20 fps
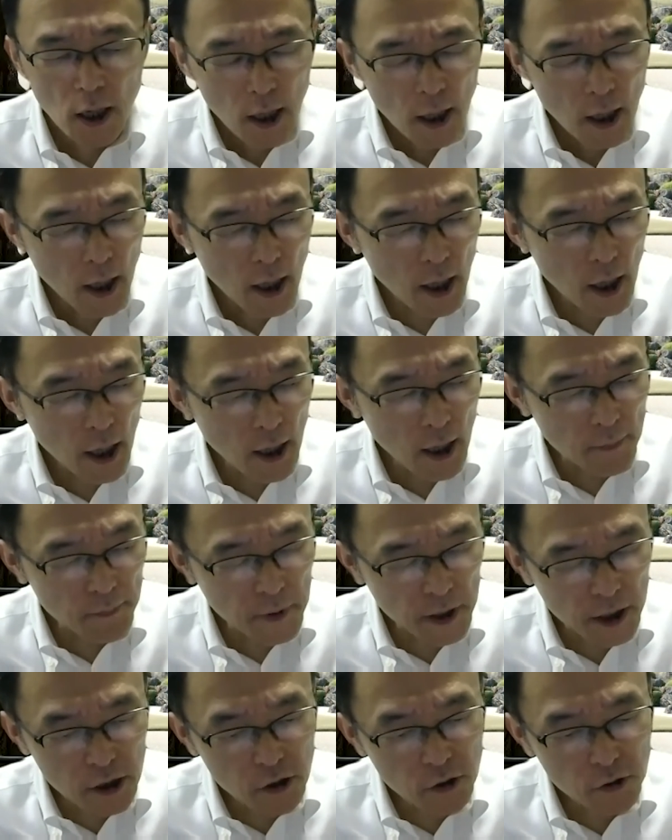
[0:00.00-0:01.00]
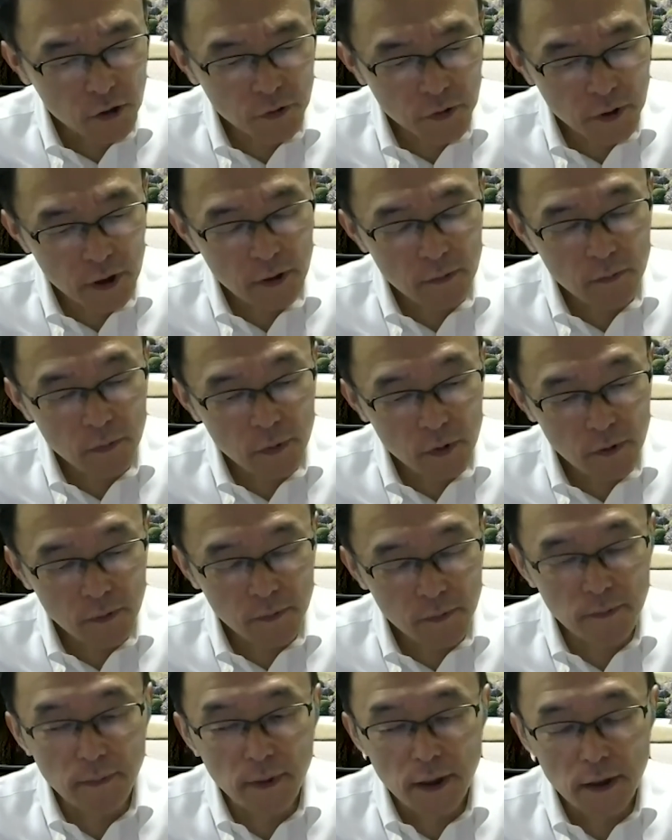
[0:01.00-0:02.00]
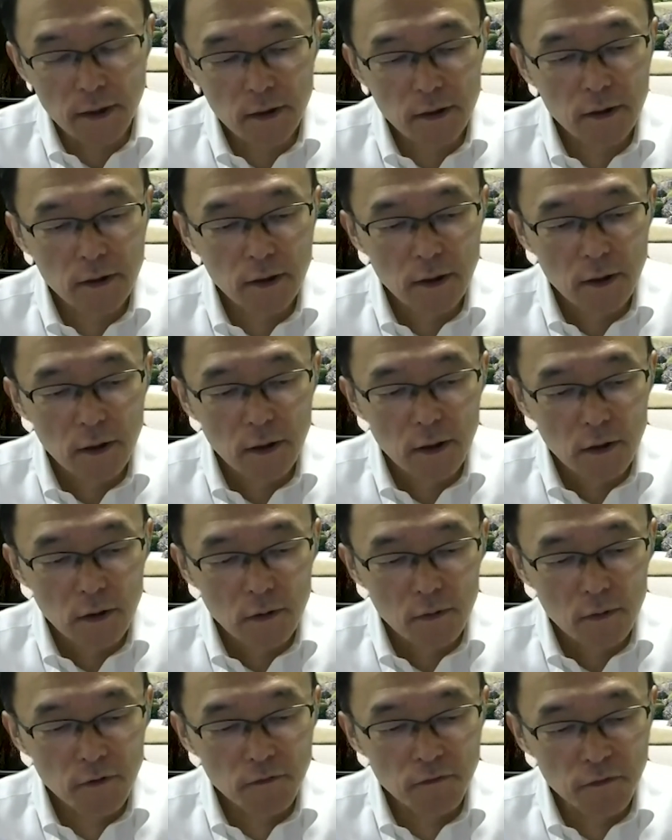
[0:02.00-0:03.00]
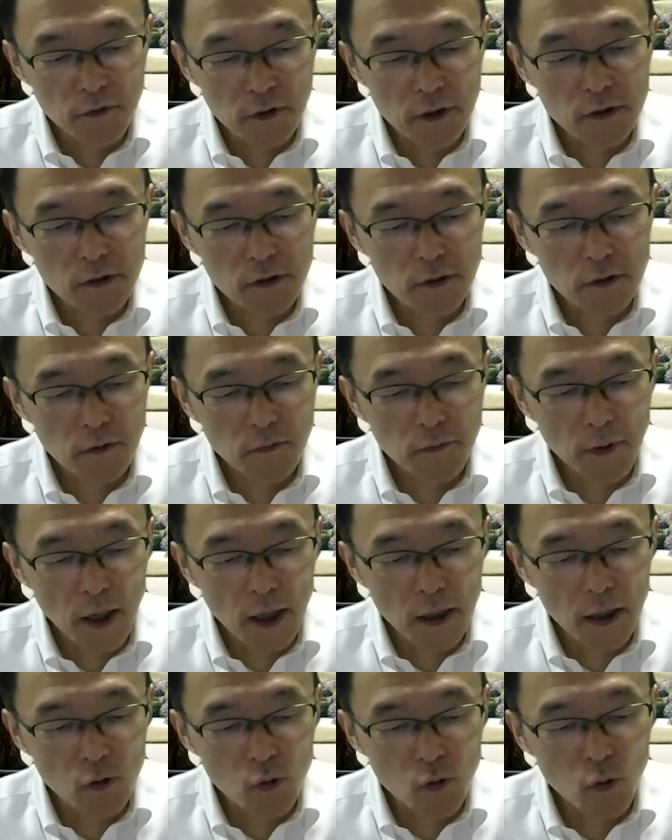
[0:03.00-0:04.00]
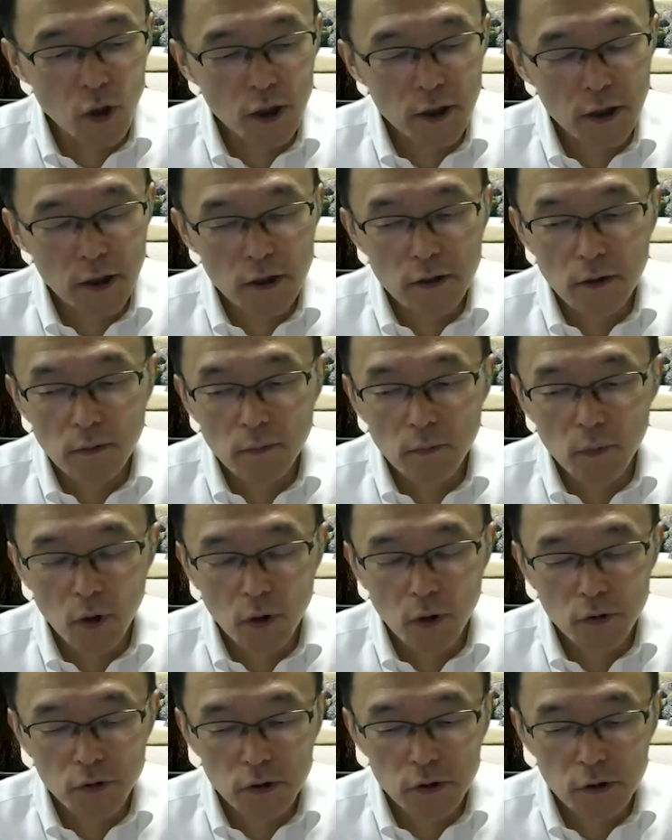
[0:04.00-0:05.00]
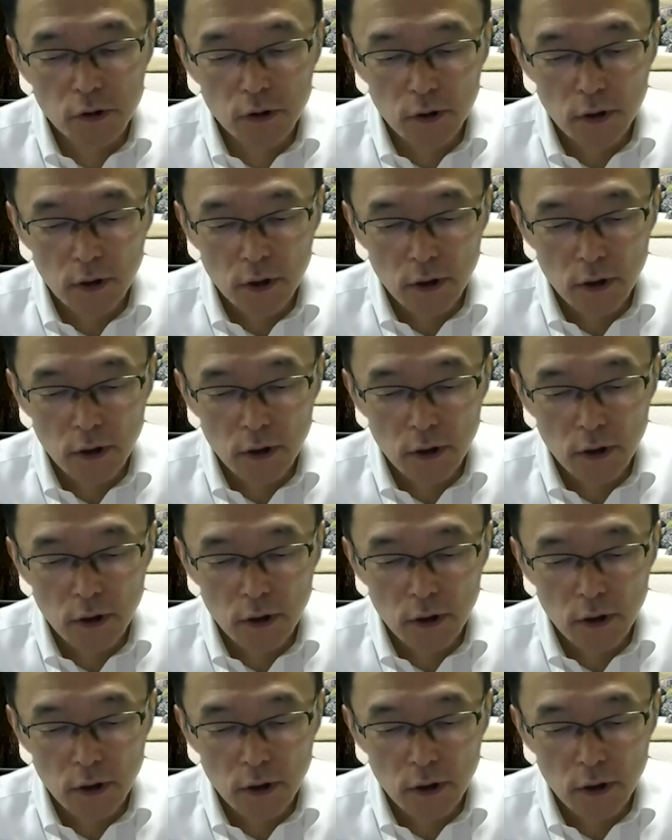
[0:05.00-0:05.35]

peculiar movement, we first define what is the most,